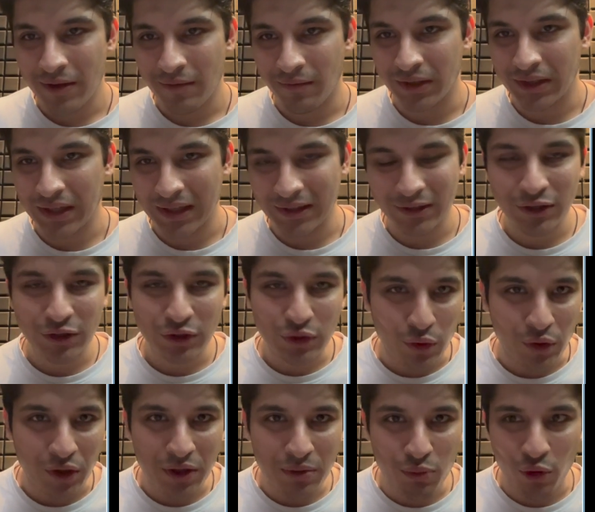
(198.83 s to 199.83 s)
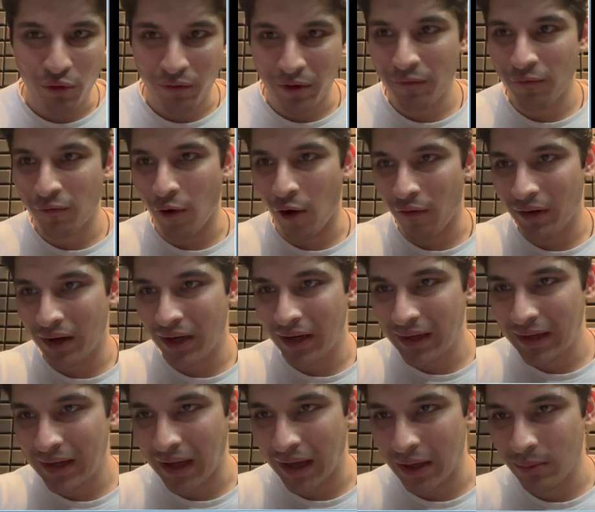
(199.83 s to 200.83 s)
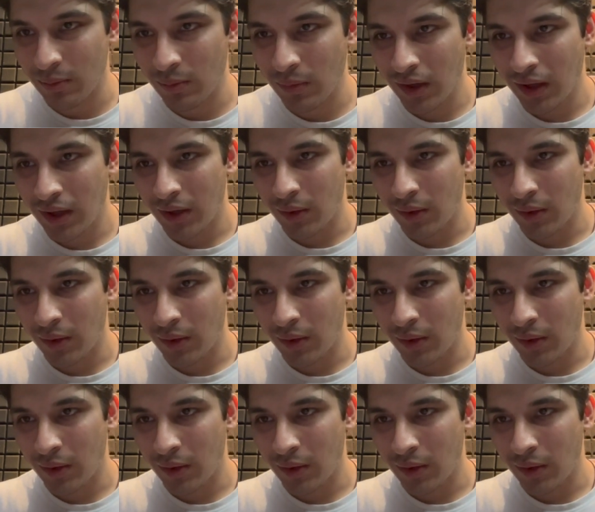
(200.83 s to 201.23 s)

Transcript: which has a story moving forward in time,